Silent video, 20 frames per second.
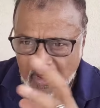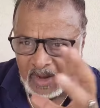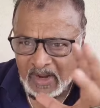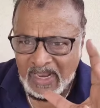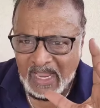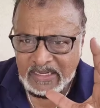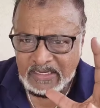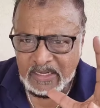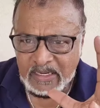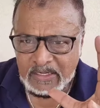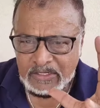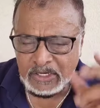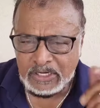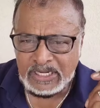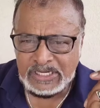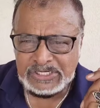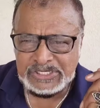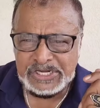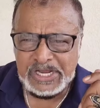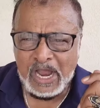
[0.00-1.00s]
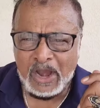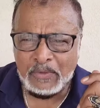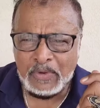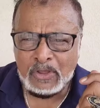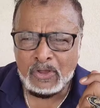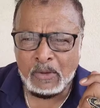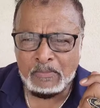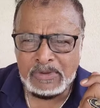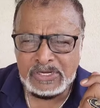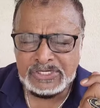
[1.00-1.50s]
letter to the GRE
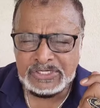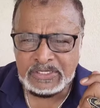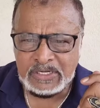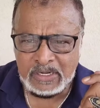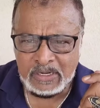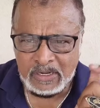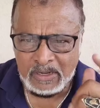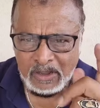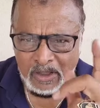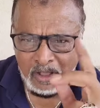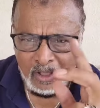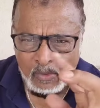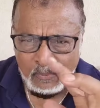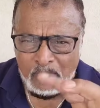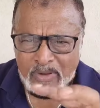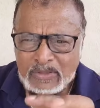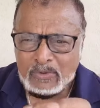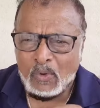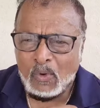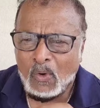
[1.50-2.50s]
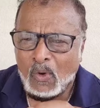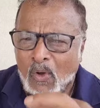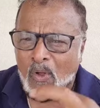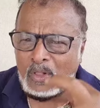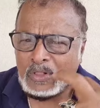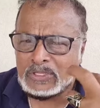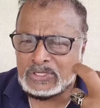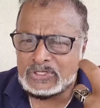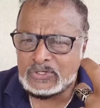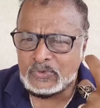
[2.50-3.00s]
commissioner with
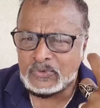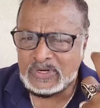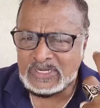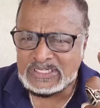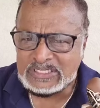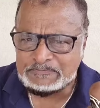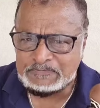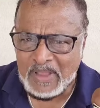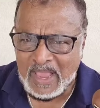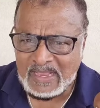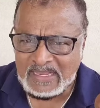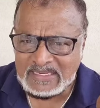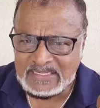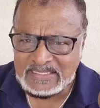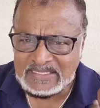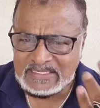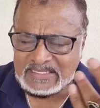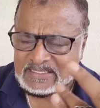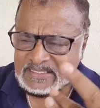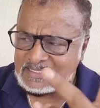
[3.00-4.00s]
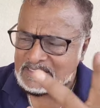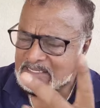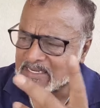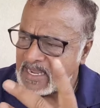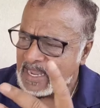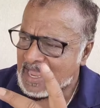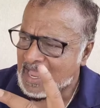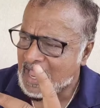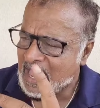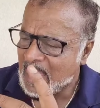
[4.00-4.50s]
all due respects
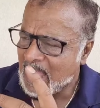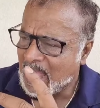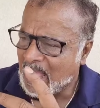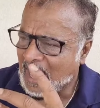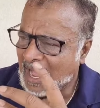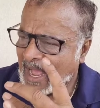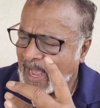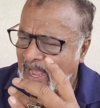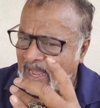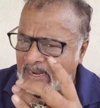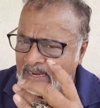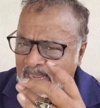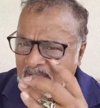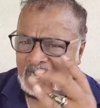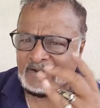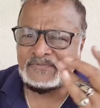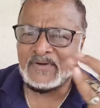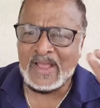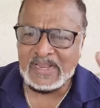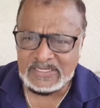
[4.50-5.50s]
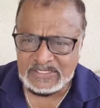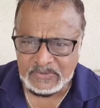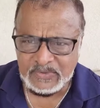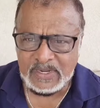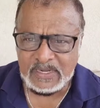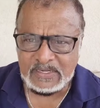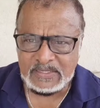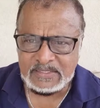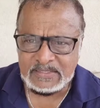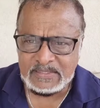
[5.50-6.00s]
and
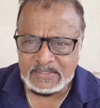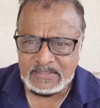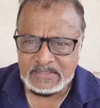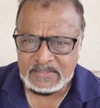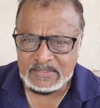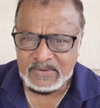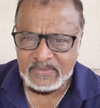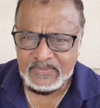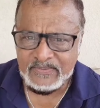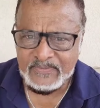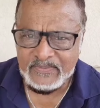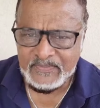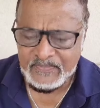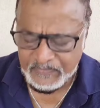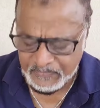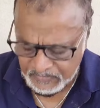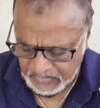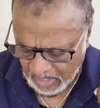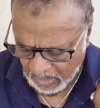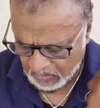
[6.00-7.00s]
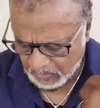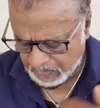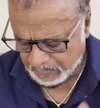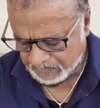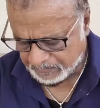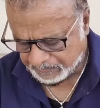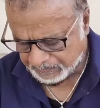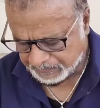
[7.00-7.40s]
advisories. Now,